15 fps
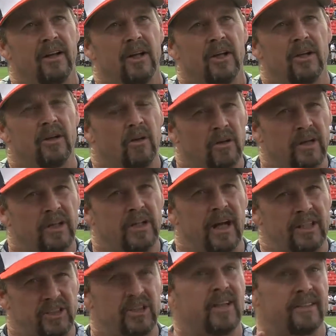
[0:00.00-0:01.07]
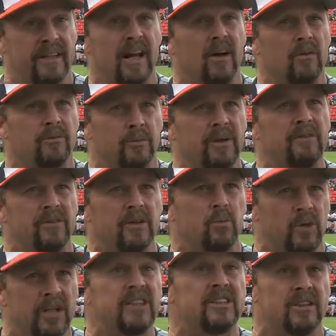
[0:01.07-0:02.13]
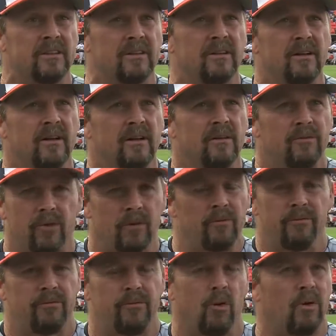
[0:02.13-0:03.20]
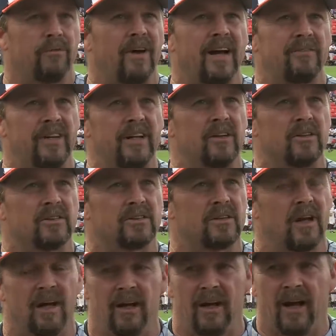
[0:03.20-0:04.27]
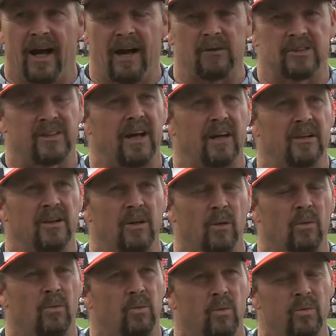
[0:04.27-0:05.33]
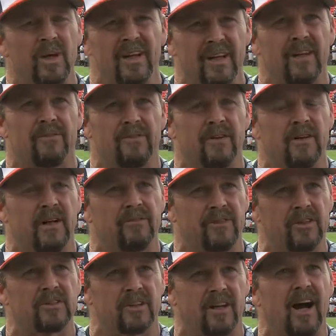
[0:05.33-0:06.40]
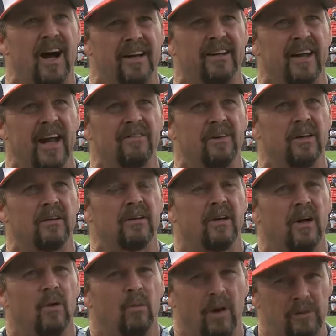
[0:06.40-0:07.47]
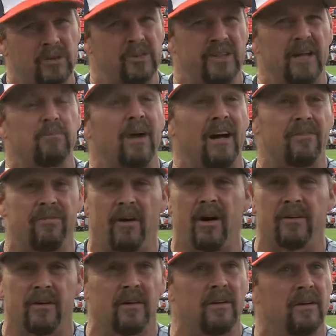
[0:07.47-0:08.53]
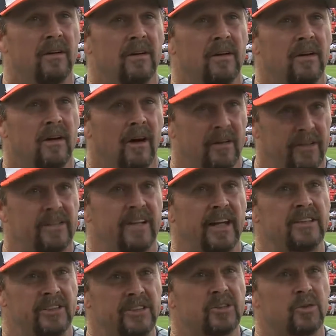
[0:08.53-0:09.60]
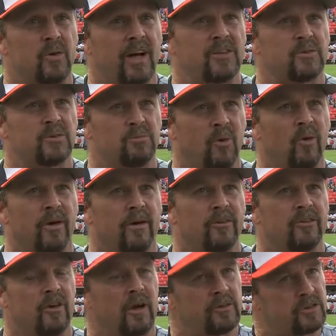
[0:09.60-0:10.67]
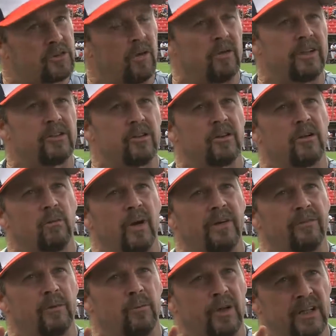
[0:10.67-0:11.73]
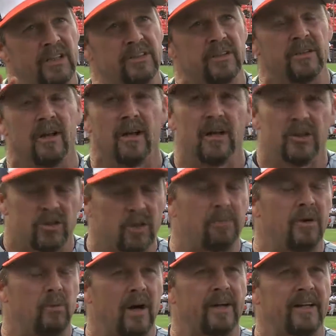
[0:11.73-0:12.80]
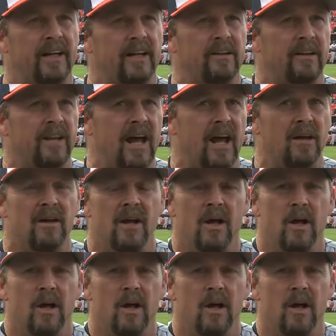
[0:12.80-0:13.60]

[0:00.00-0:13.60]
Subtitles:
And I shut down from even the religion for 4 or 5 years. I was thought, really, if there's a God in heaven, why would you take my father on the day Jesus Christ was born? So I was totally turned away from religion. Took me a while to get into that.